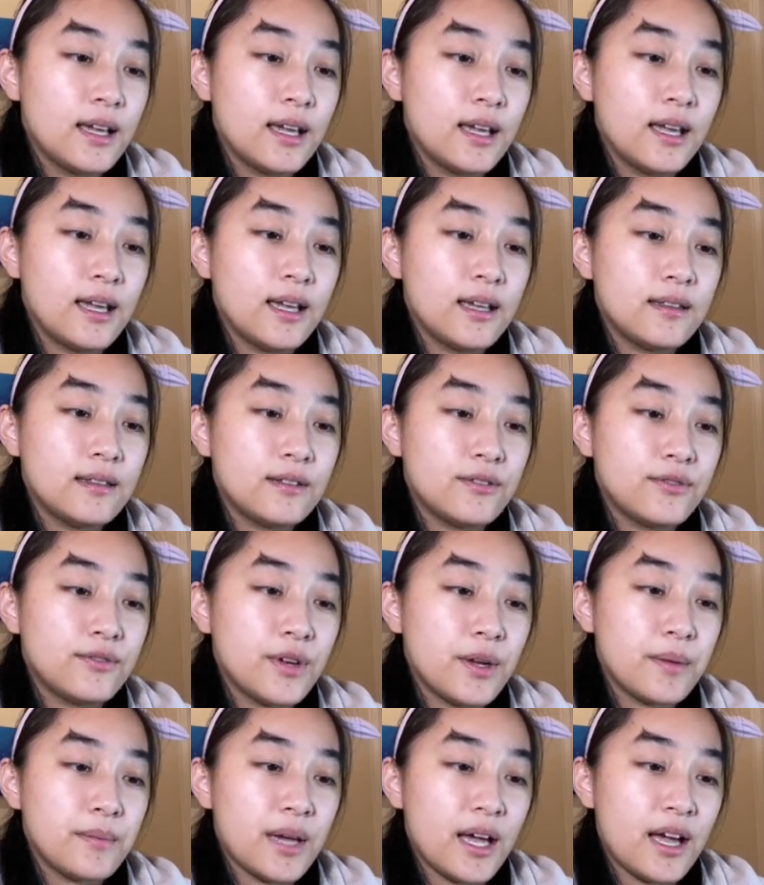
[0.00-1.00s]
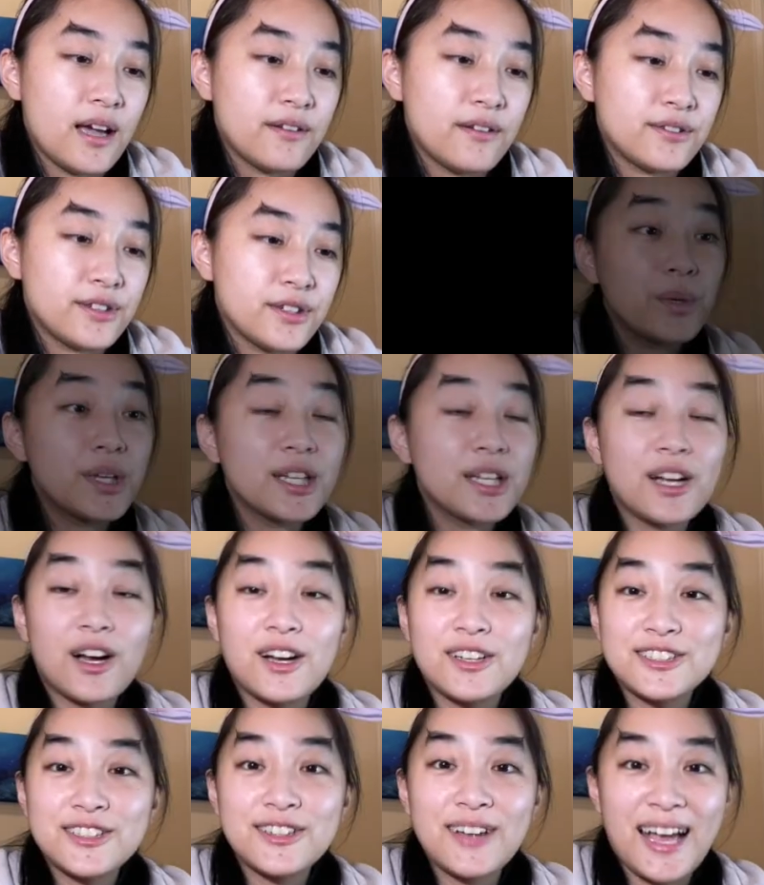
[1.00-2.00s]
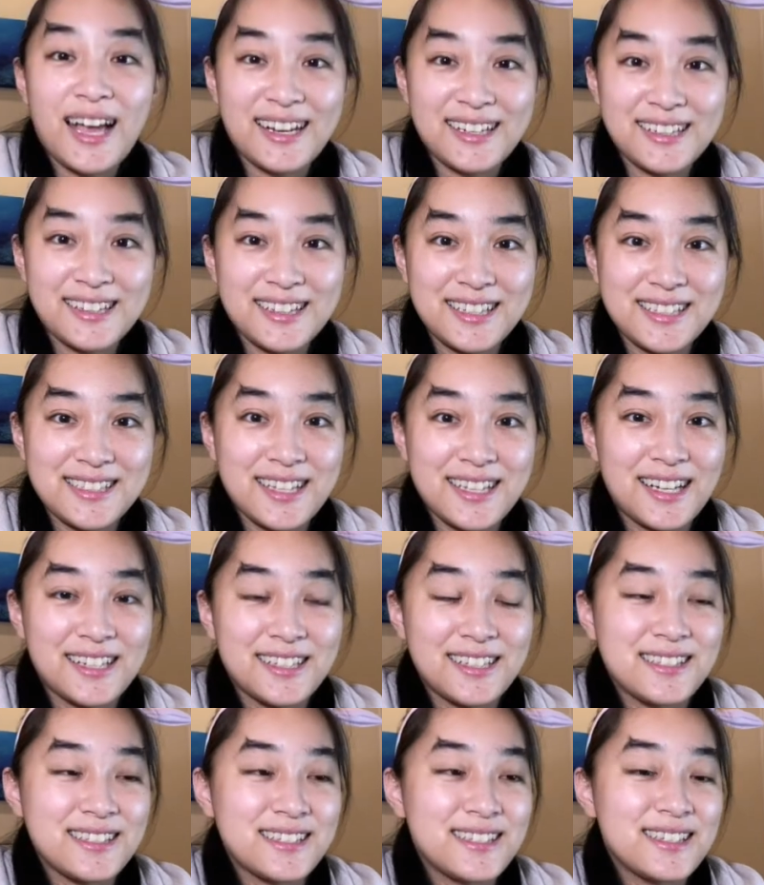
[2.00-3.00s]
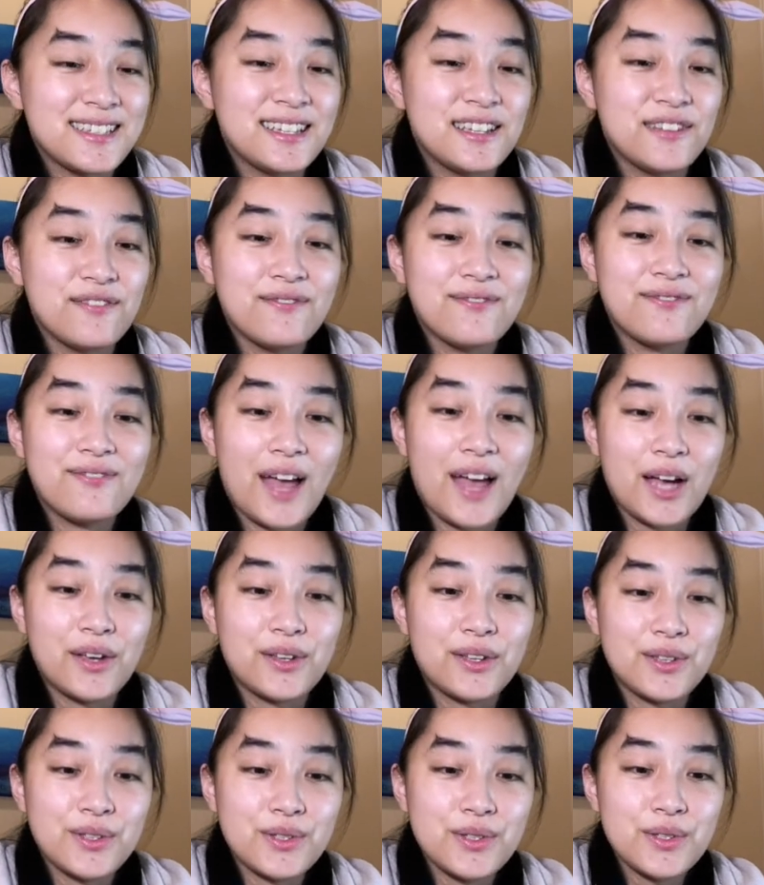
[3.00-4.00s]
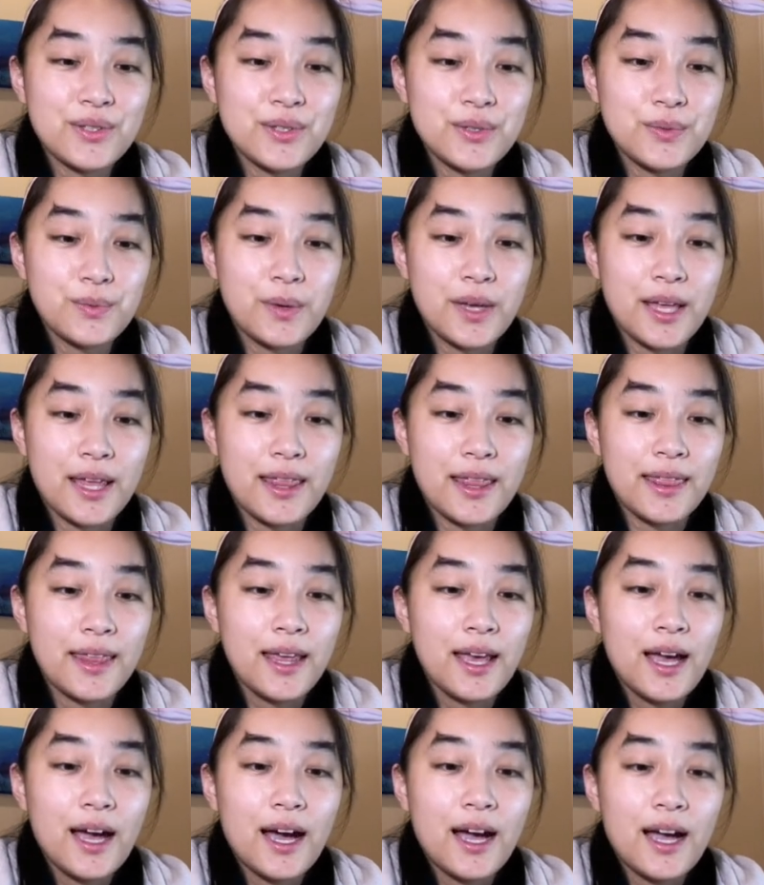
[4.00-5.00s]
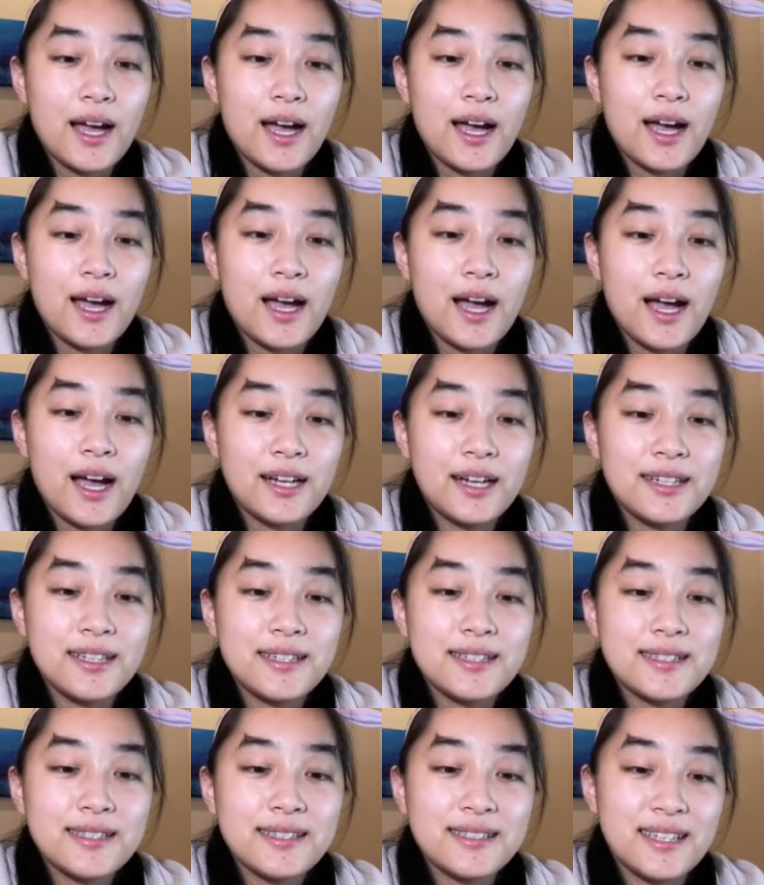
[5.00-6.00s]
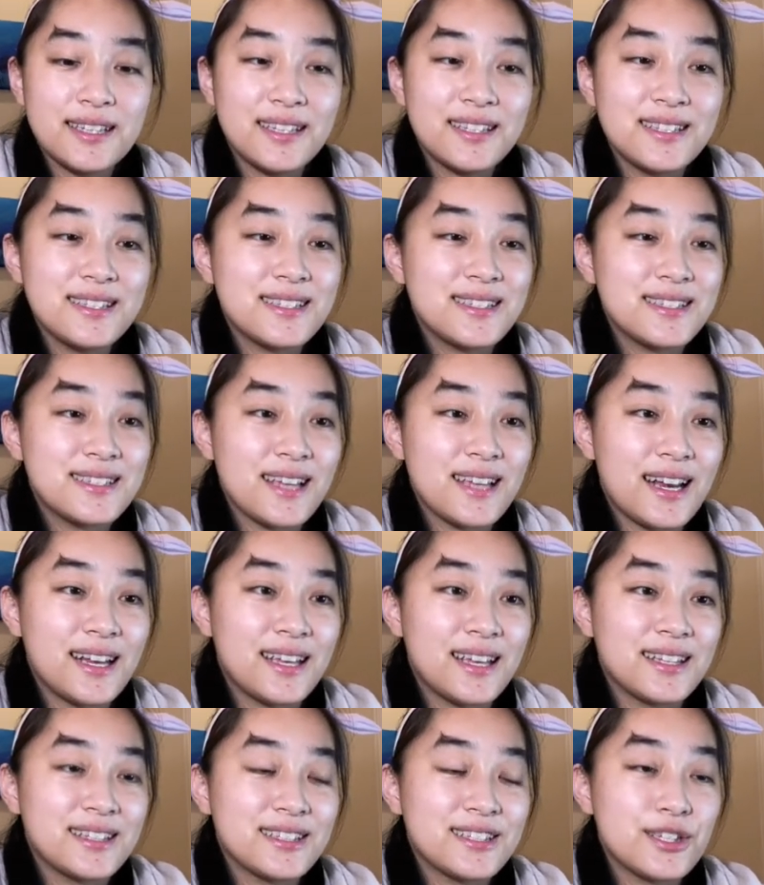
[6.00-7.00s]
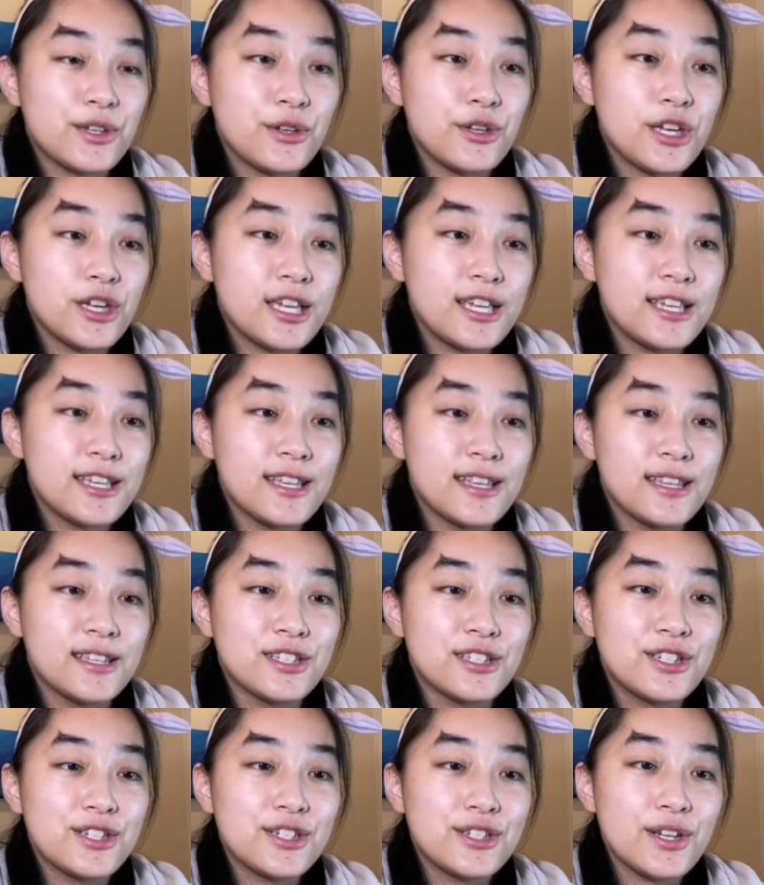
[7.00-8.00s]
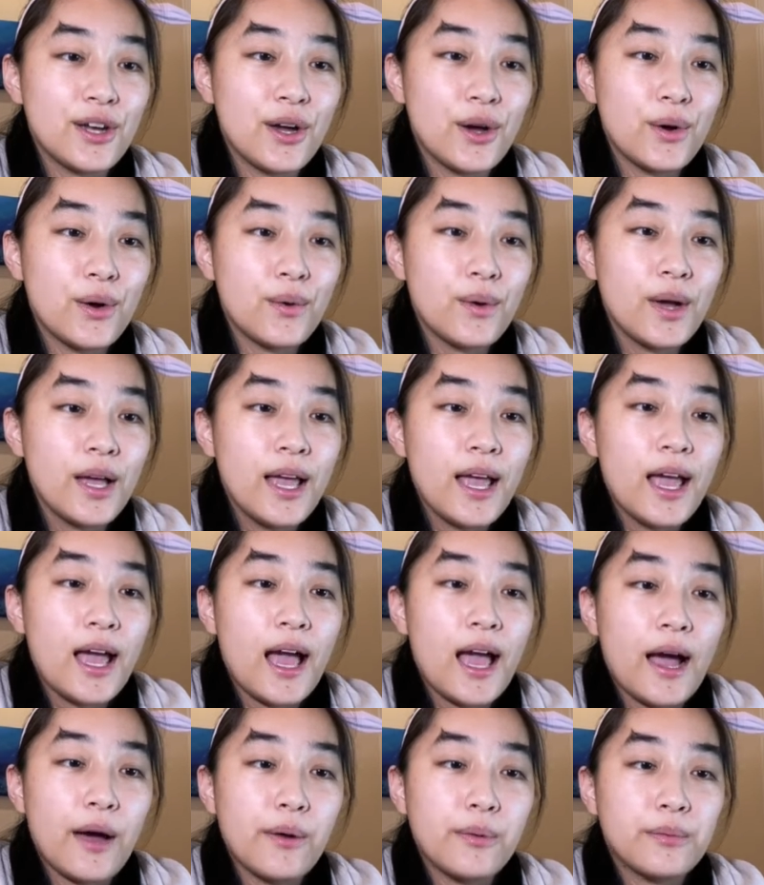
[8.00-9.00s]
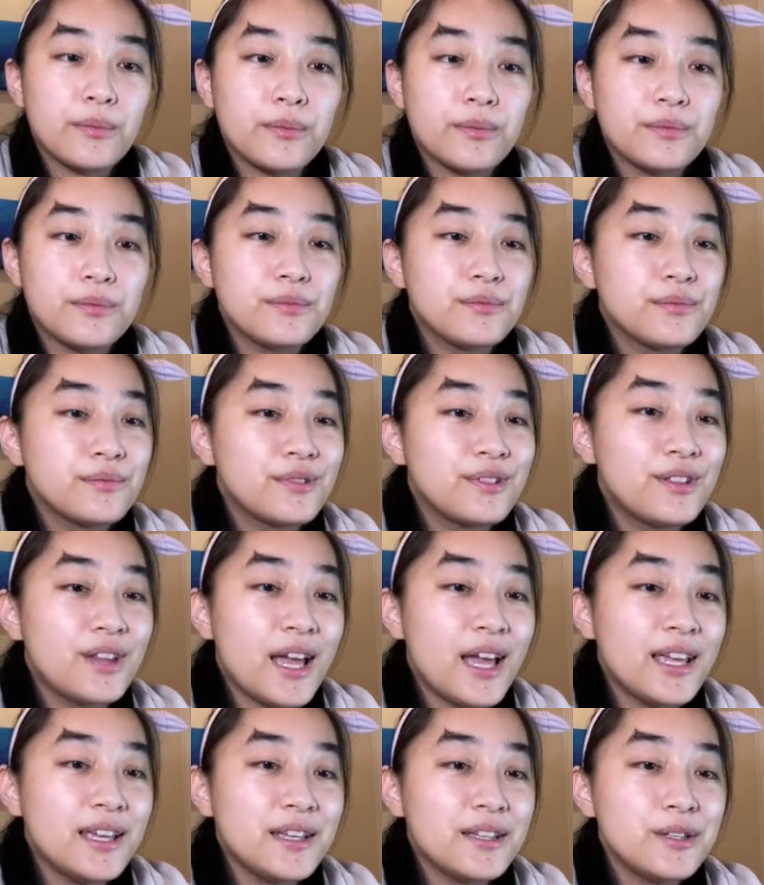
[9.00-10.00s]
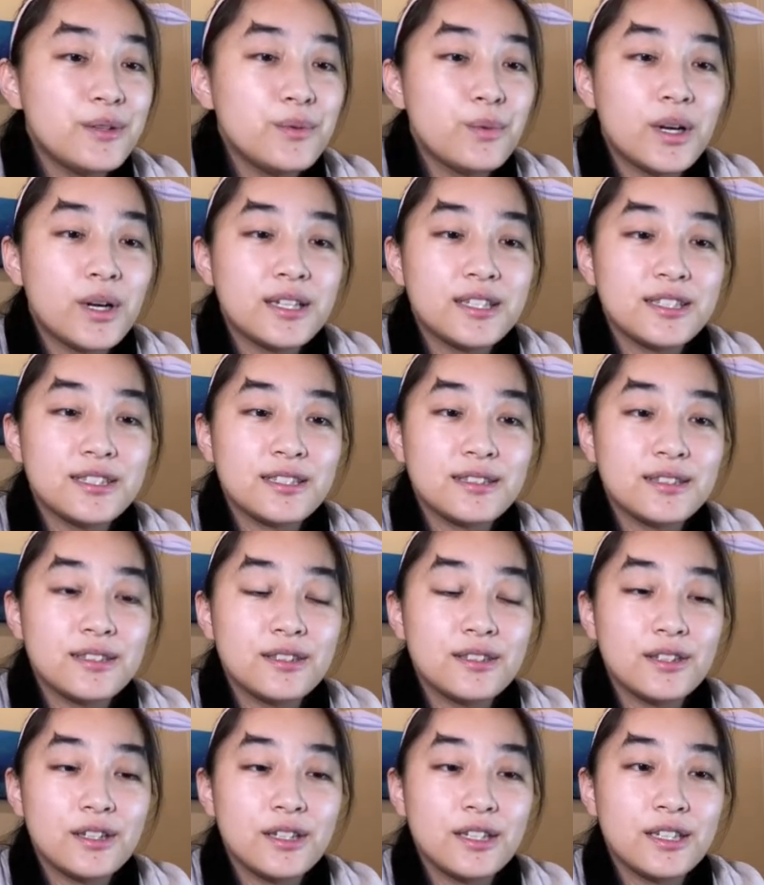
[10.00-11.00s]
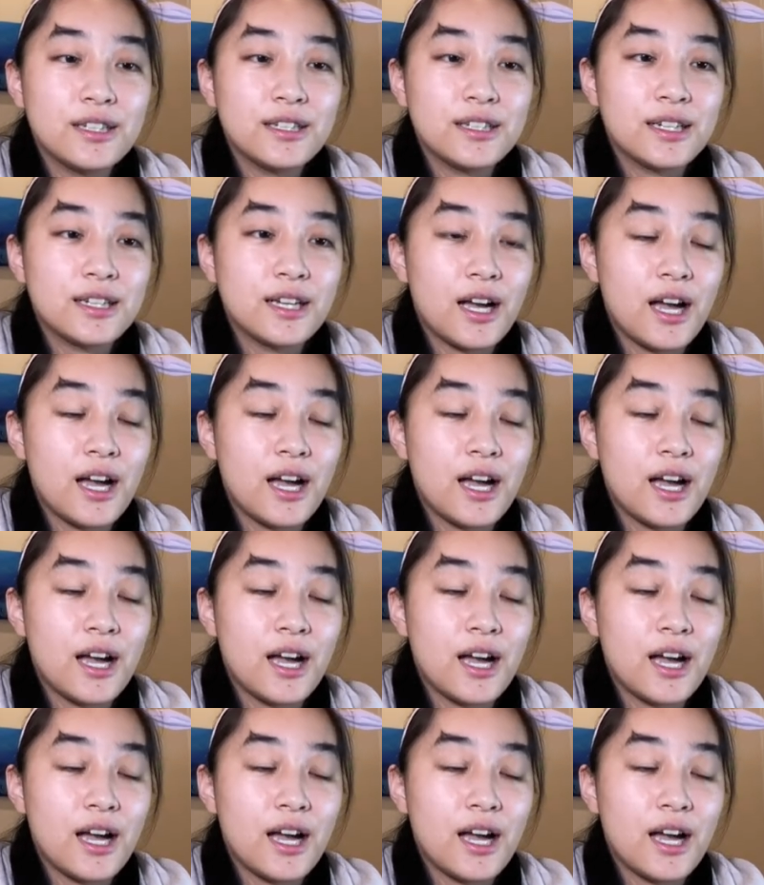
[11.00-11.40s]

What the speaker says: and the frame after. We can also edit these onion skin values with onion skin settings. So you can show how light you want it to look,